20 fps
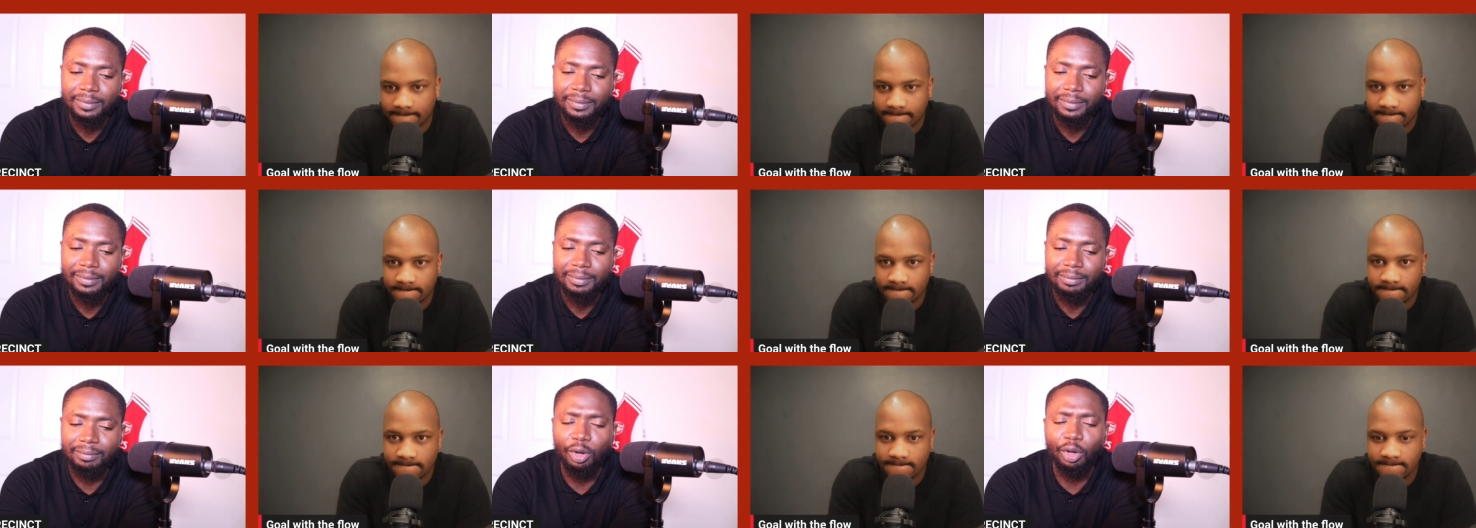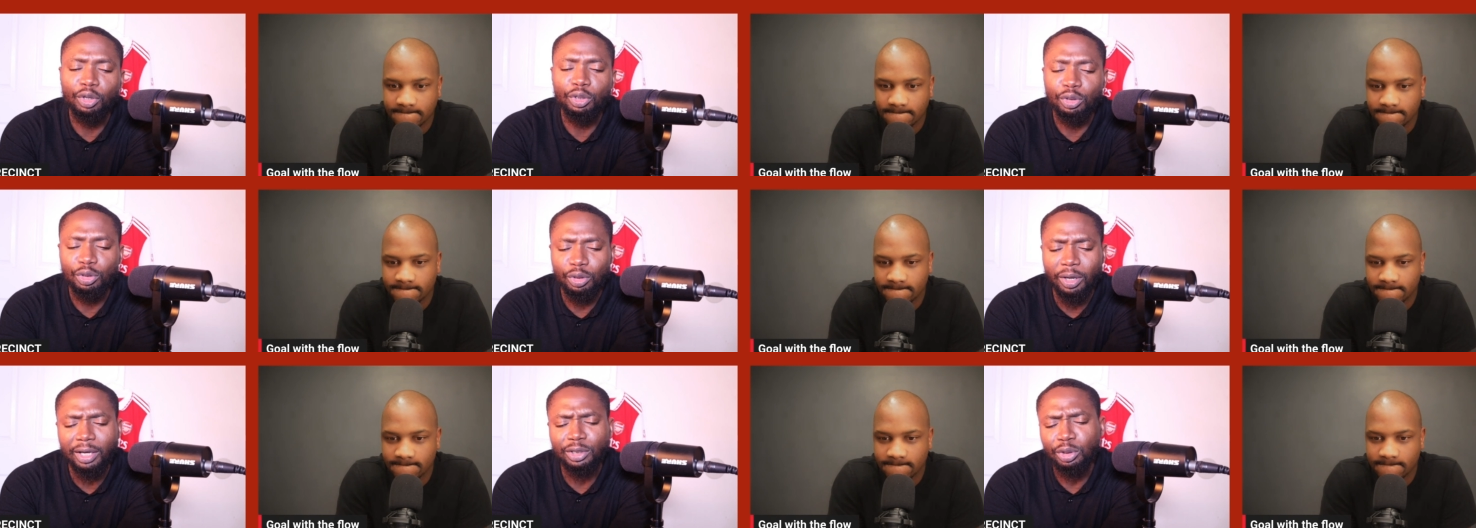Speaker 1: But you, you
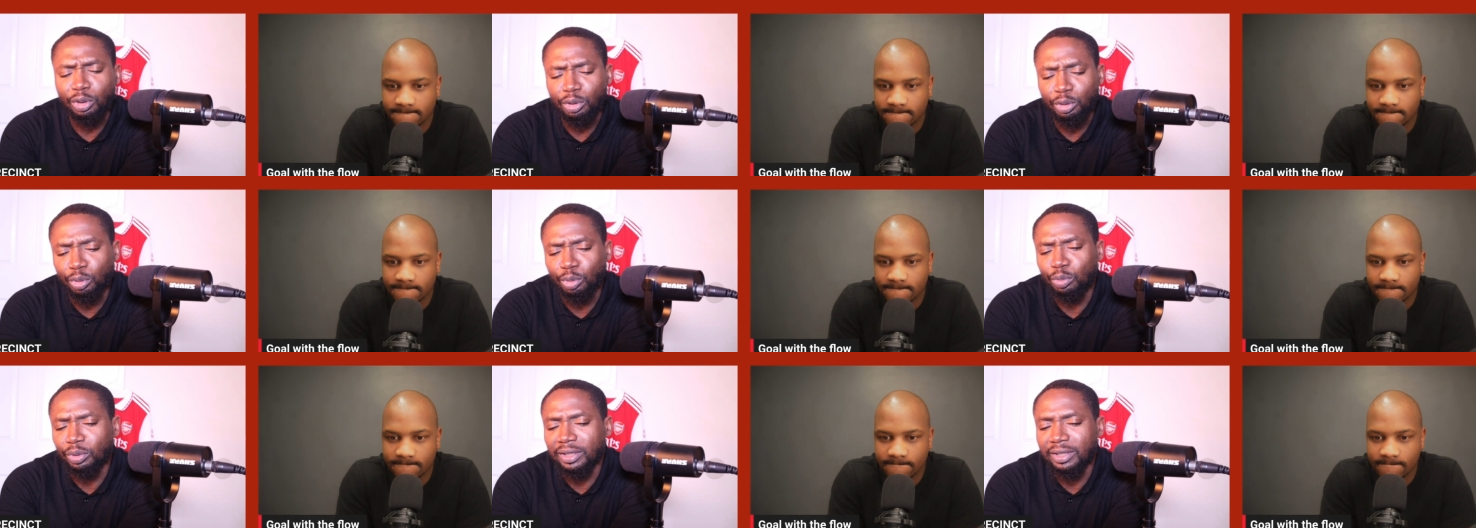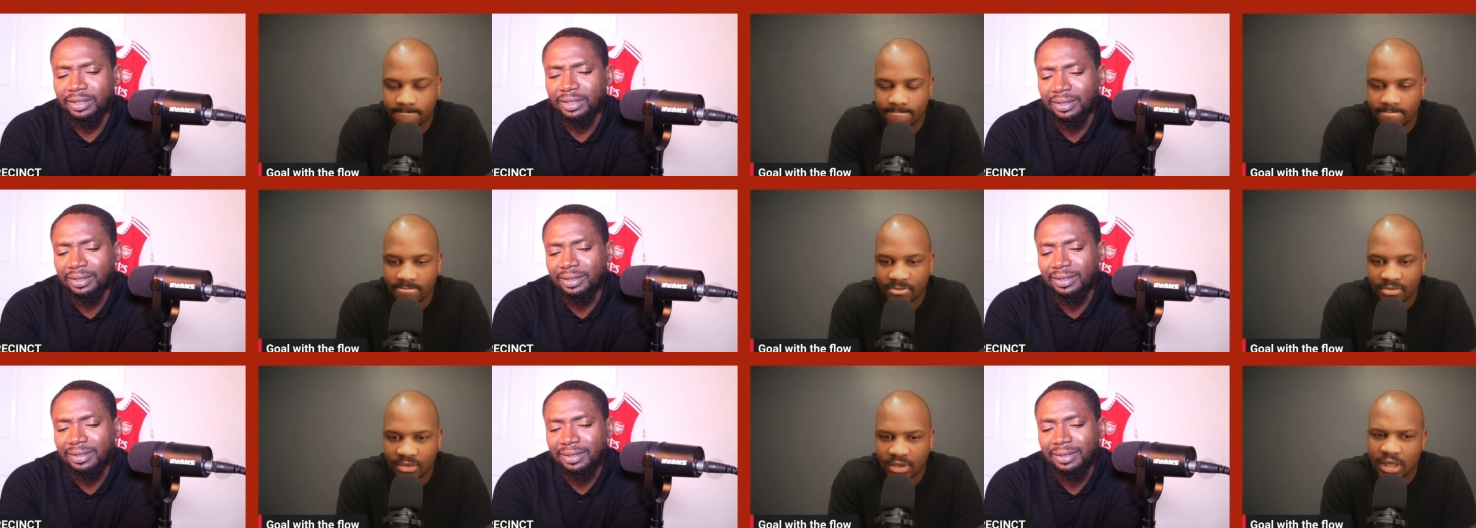are sure you win?
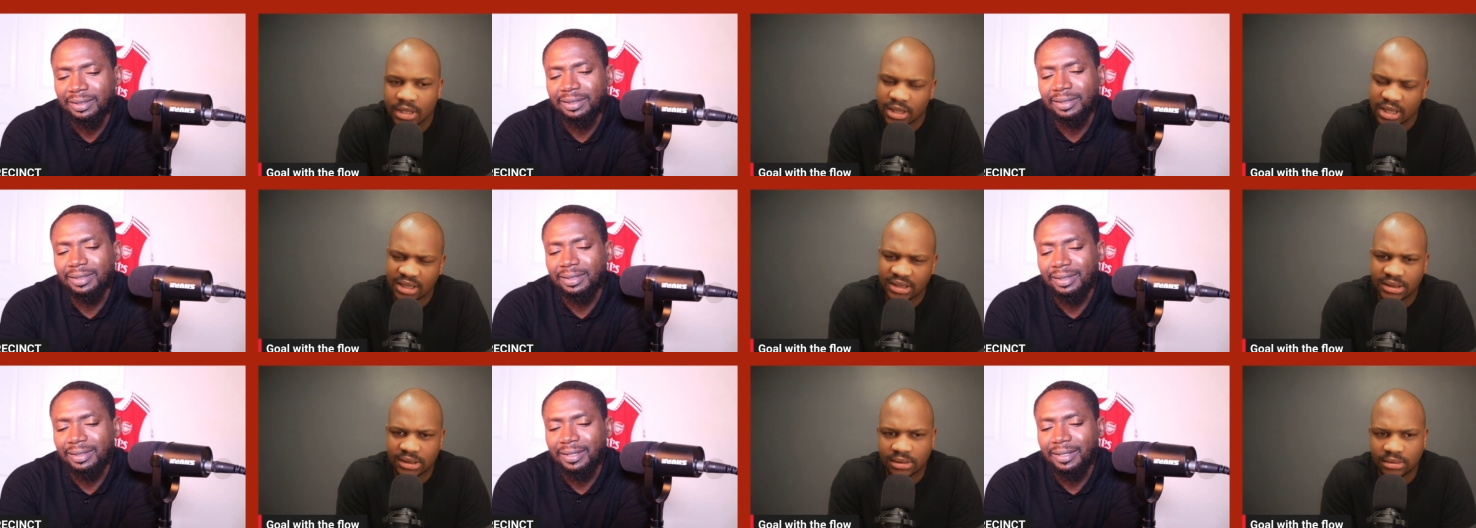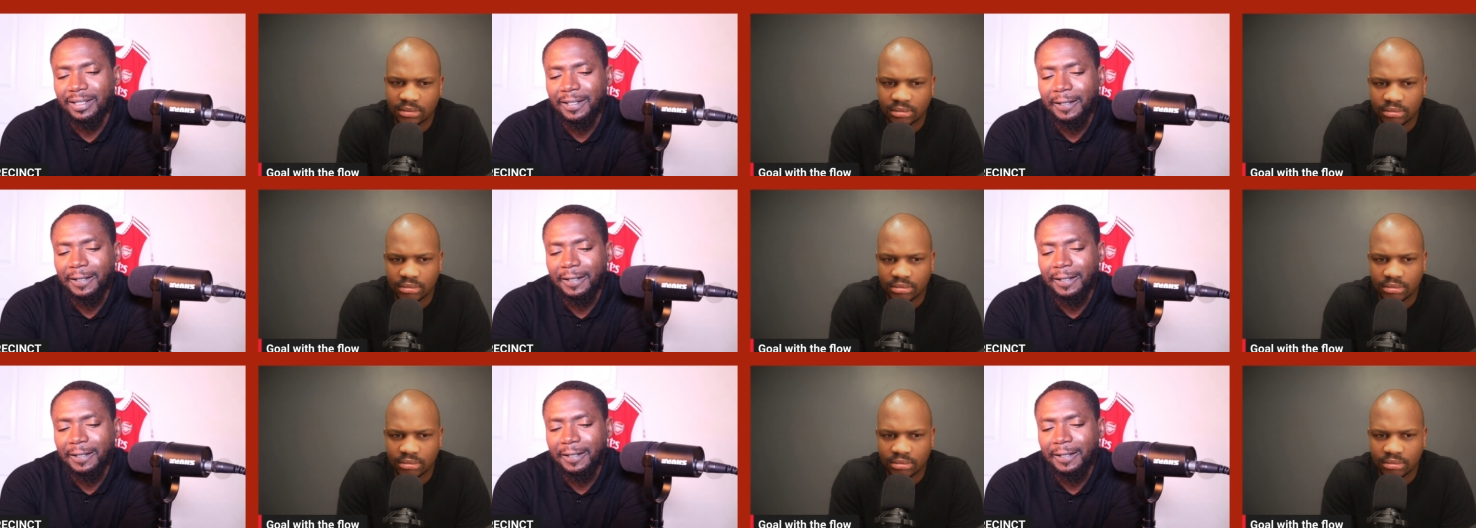Yes,